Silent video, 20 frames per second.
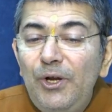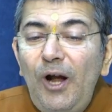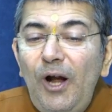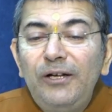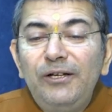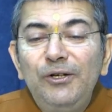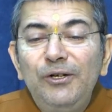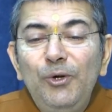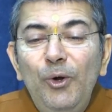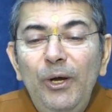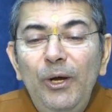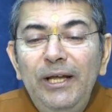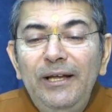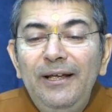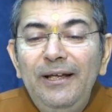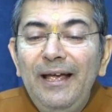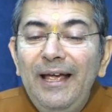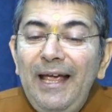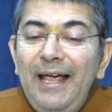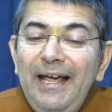not
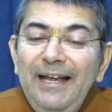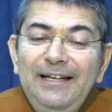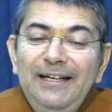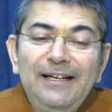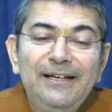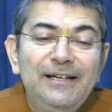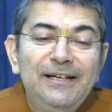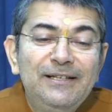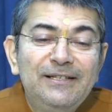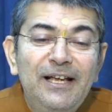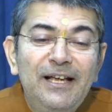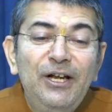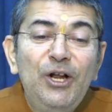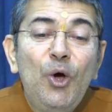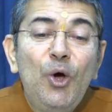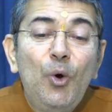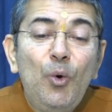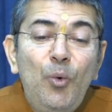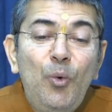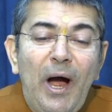knowing any reason
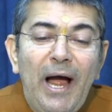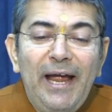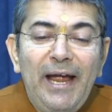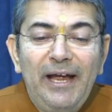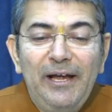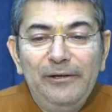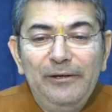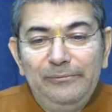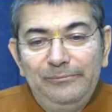why.